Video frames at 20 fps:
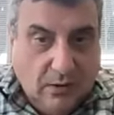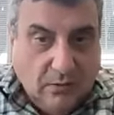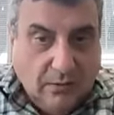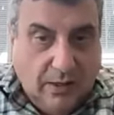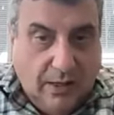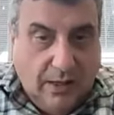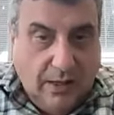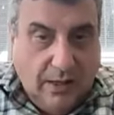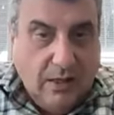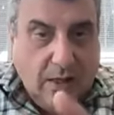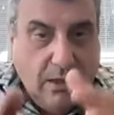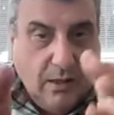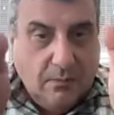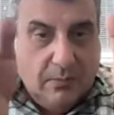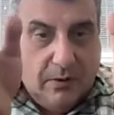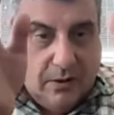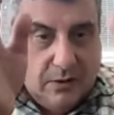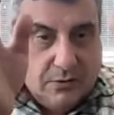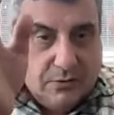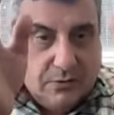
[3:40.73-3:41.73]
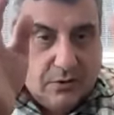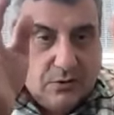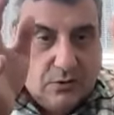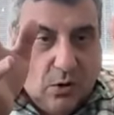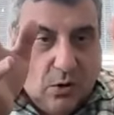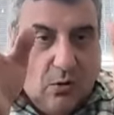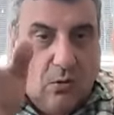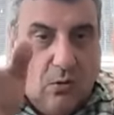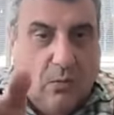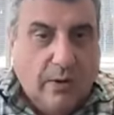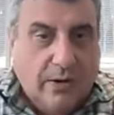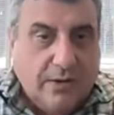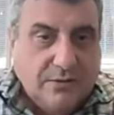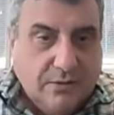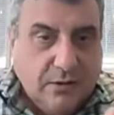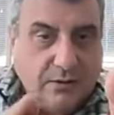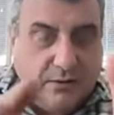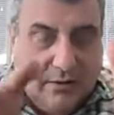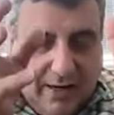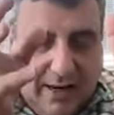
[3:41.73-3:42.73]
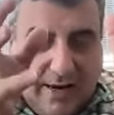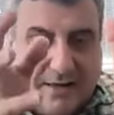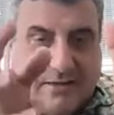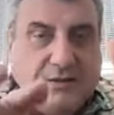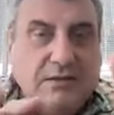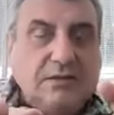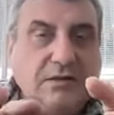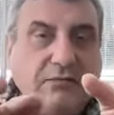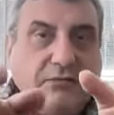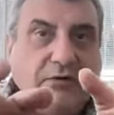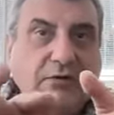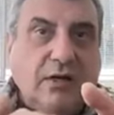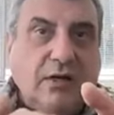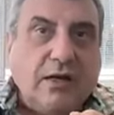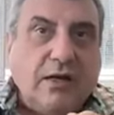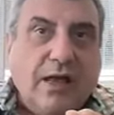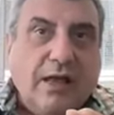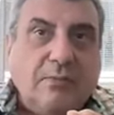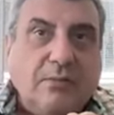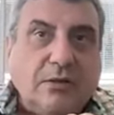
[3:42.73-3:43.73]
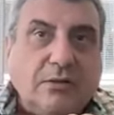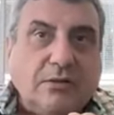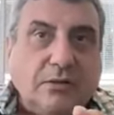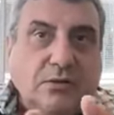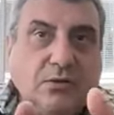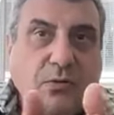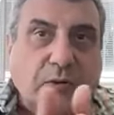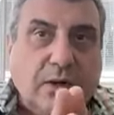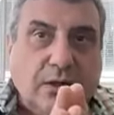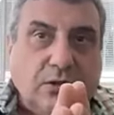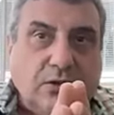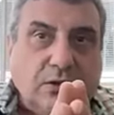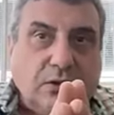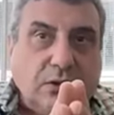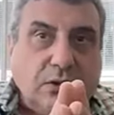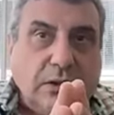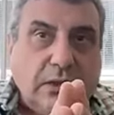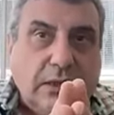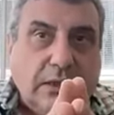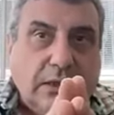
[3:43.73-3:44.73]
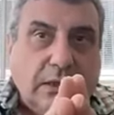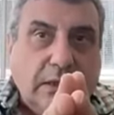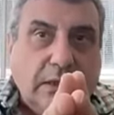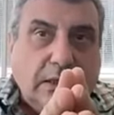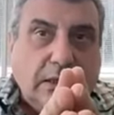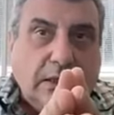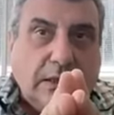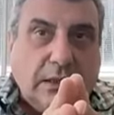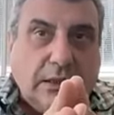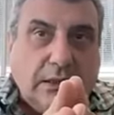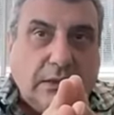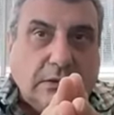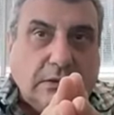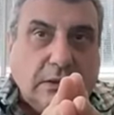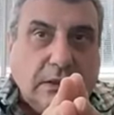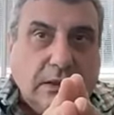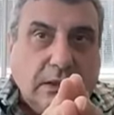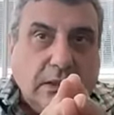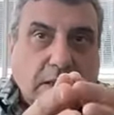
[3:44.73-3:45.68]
okay? Because there's always, the essence of a dynamic situation is,